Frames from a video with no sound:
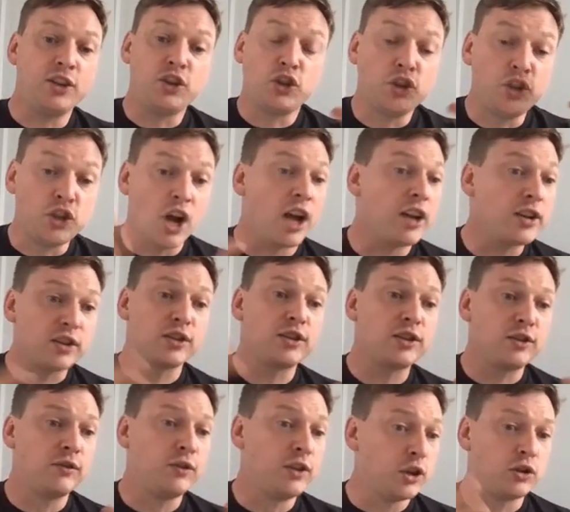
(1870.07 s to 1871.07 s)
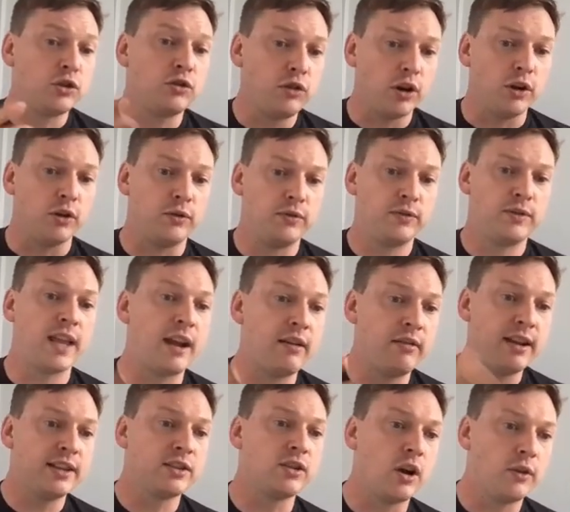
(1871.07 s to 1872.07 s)
just the truth. There
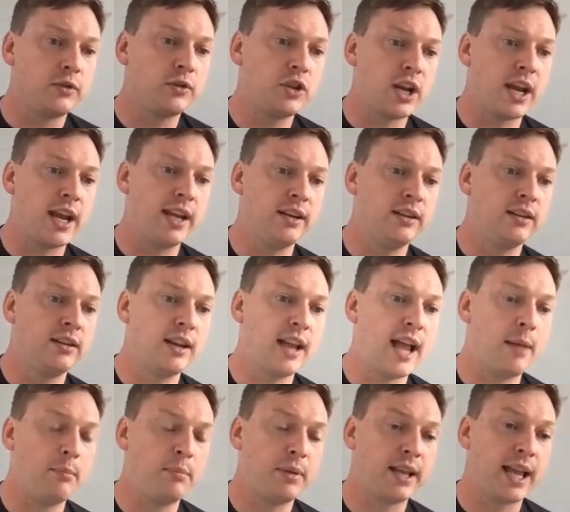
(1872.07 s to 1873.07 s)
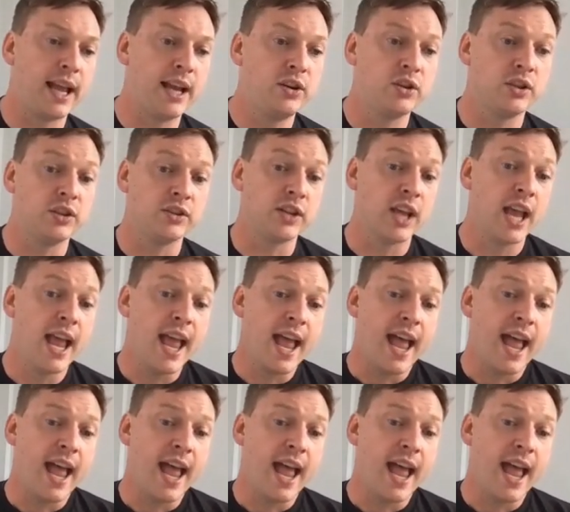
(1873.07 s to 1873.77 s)
is off-chain applications.